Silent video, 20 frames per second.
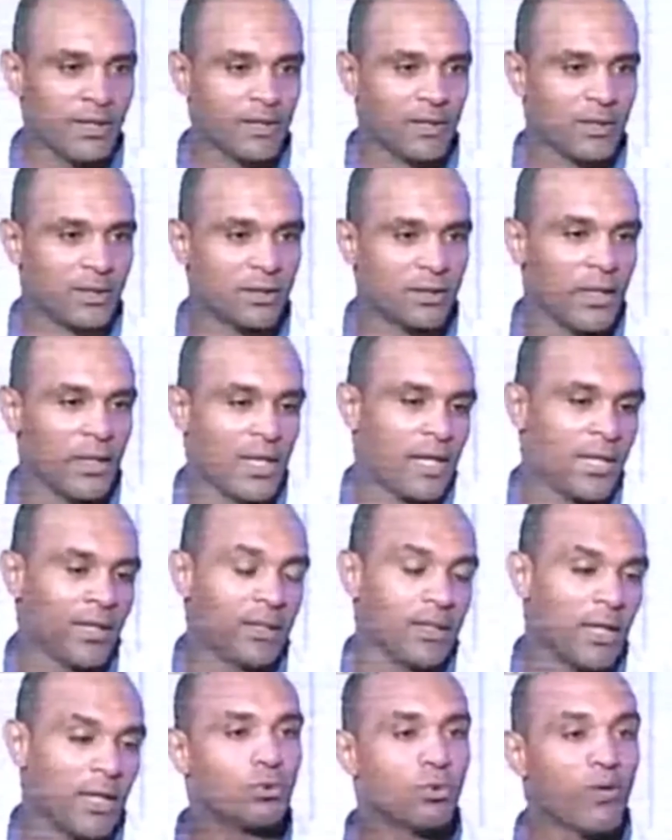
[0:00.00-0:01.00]

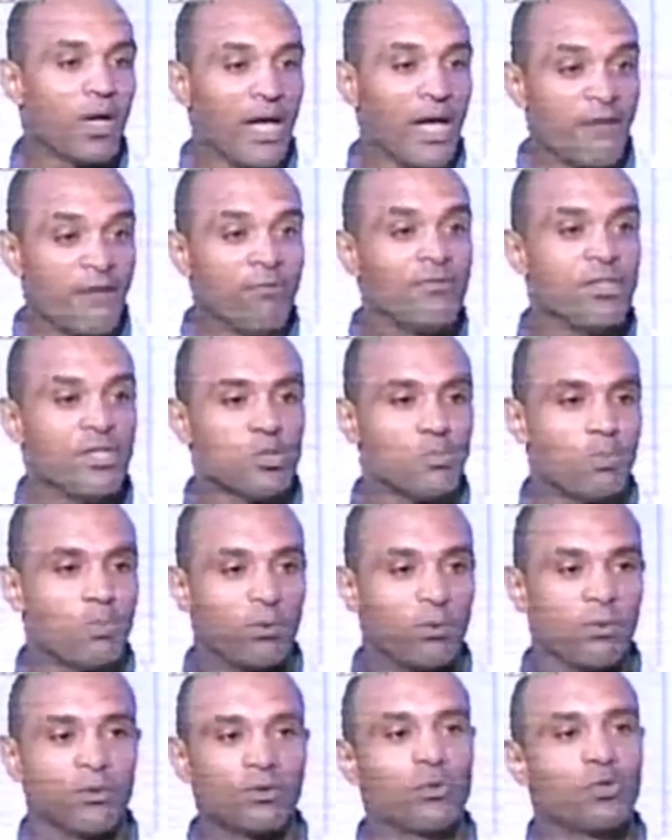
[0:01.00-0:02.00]
to have this
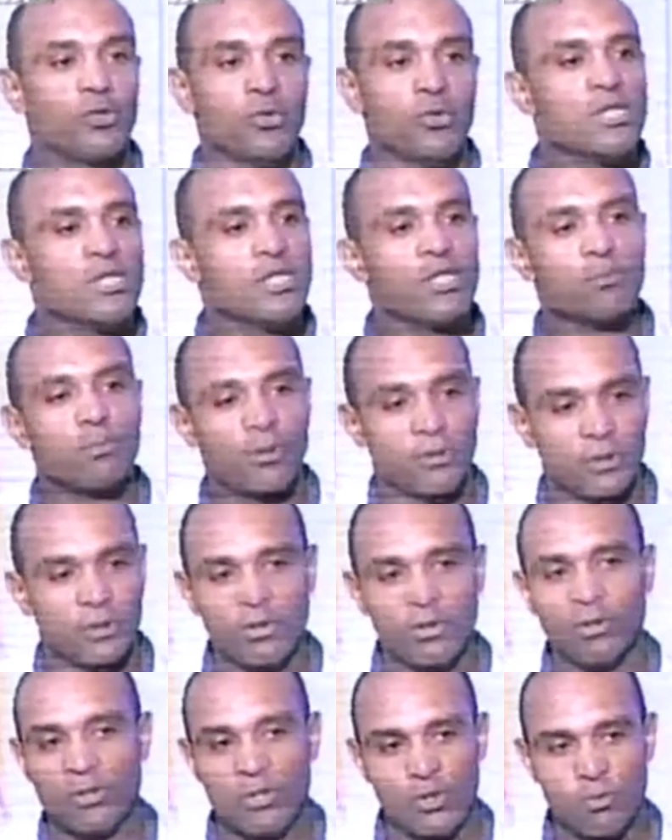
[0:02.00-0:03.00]
power to choose this
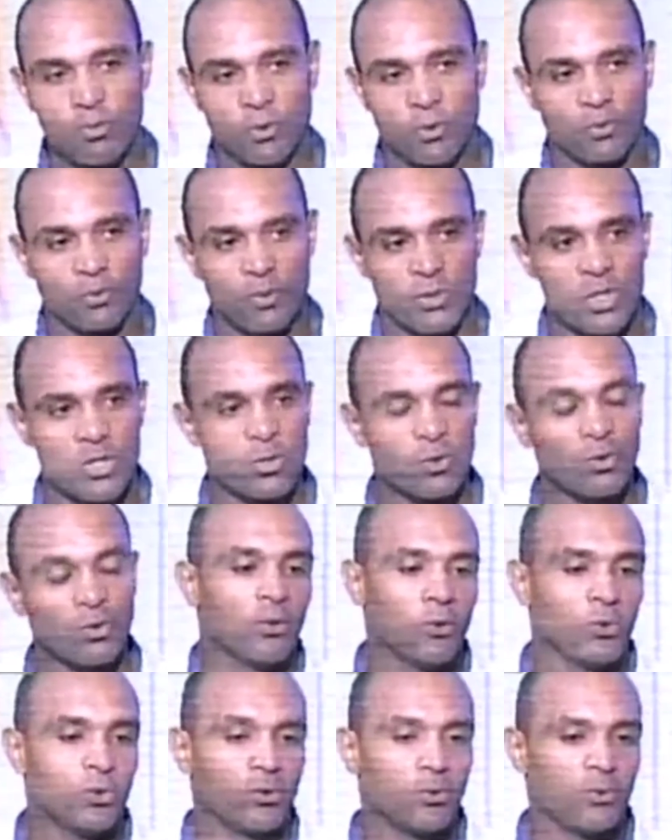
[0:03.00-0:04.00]
particular spot, which is
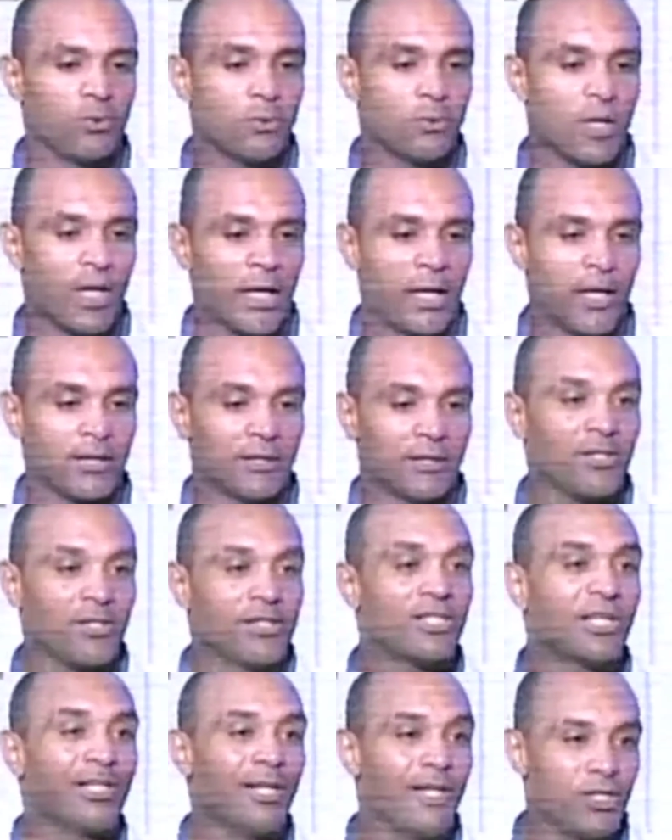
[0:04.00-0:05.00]
also there
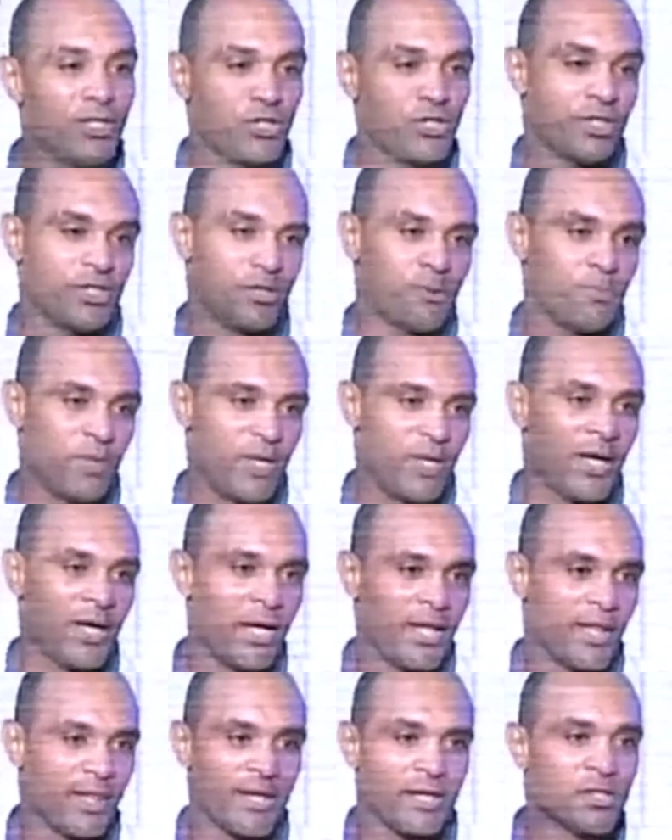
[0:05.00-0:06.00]
is a legend
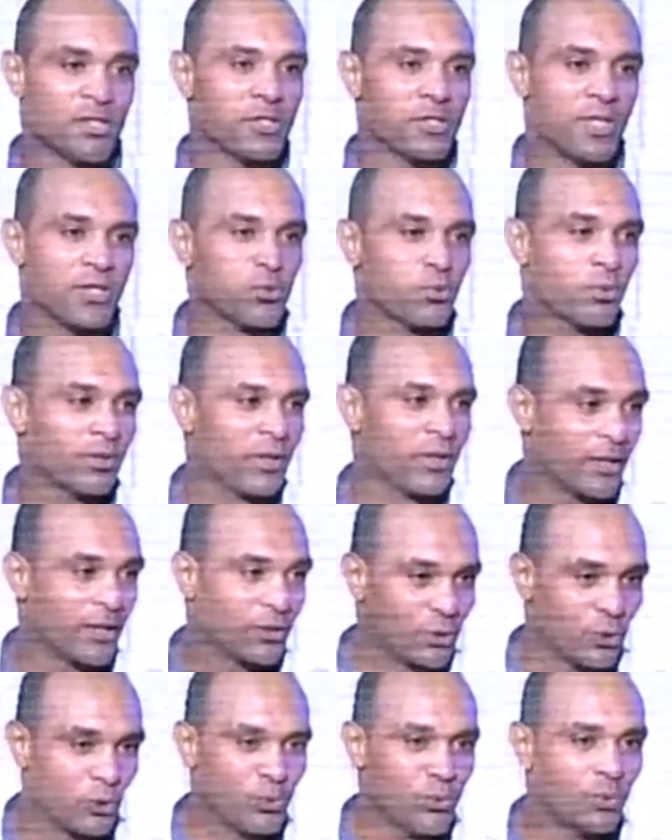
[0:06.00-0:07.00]
behind that. That's where
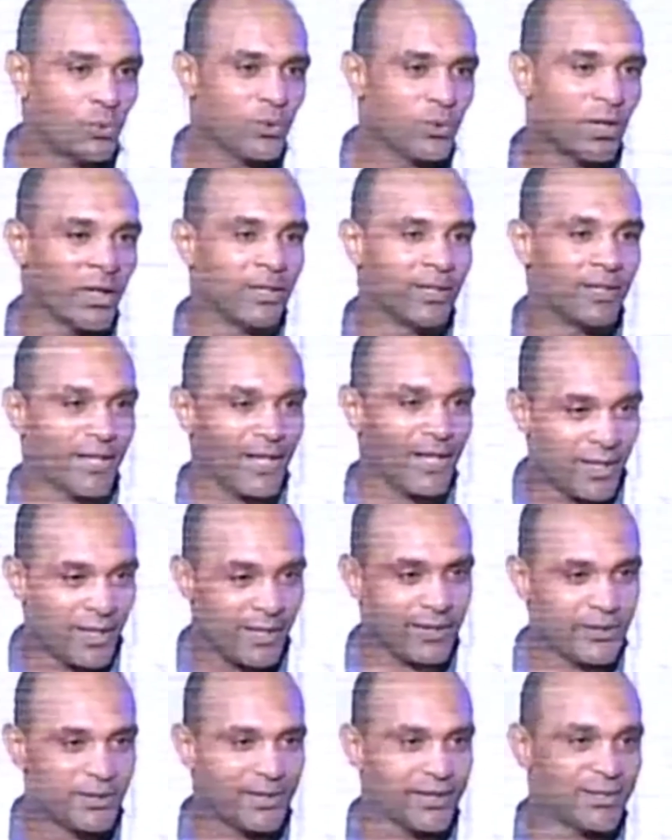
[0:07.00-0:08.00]
Hathor and
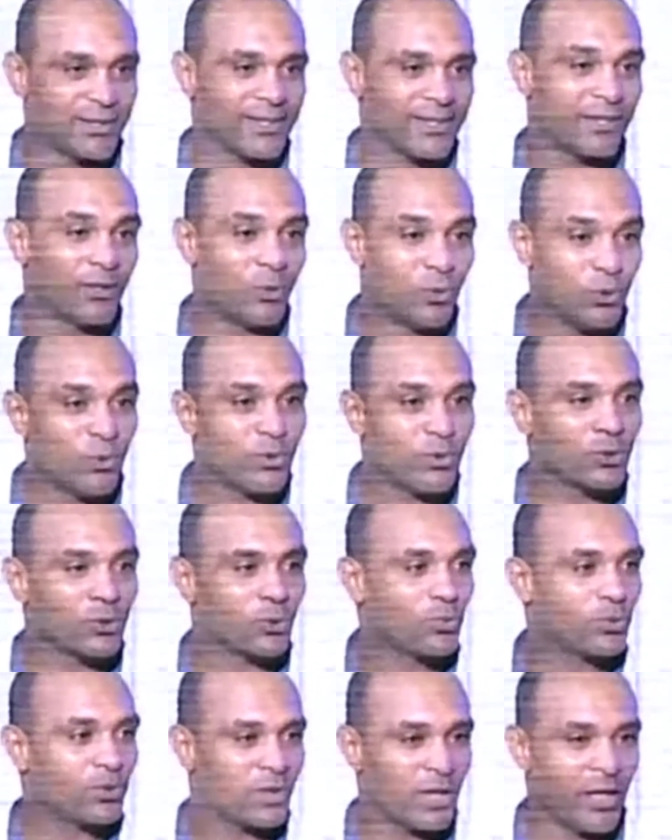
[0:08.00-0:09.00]
Isis and
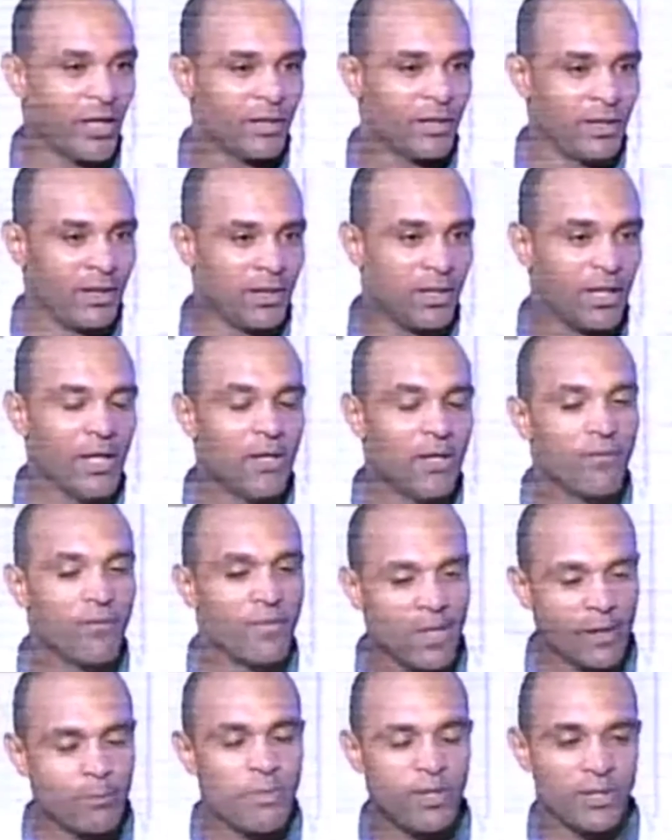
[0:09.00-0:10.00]
Horus was hiding.
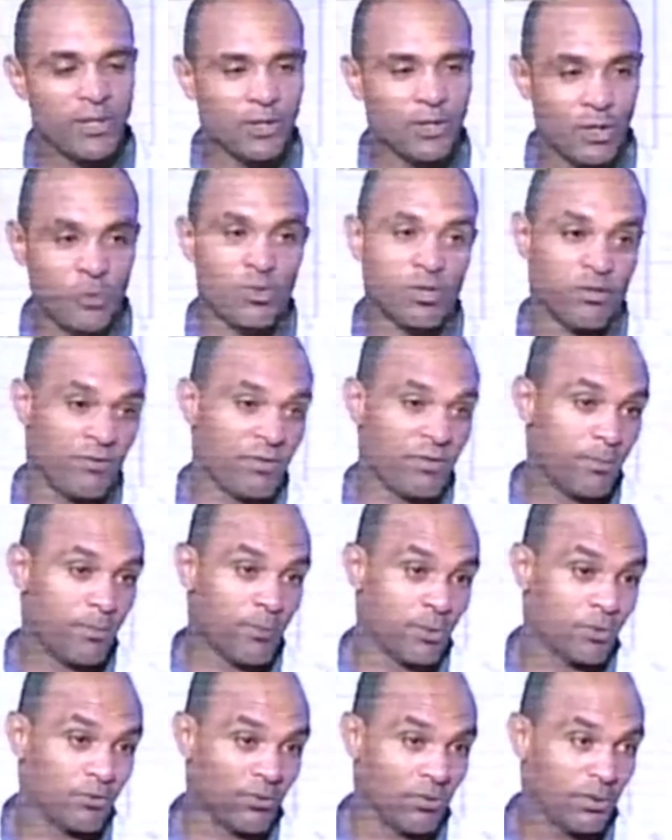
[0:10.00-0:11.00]
That means that she was a very
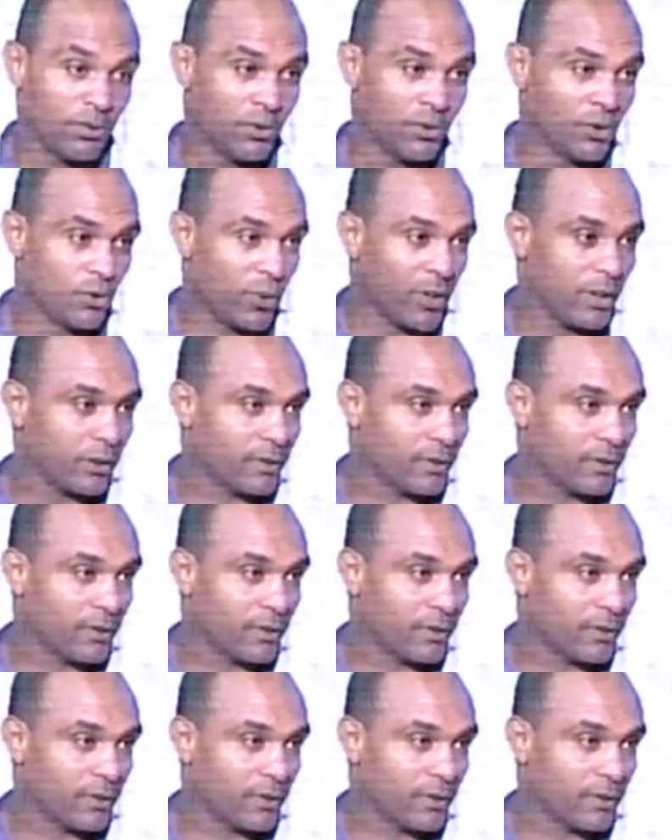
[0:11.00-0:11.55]
powerful queen.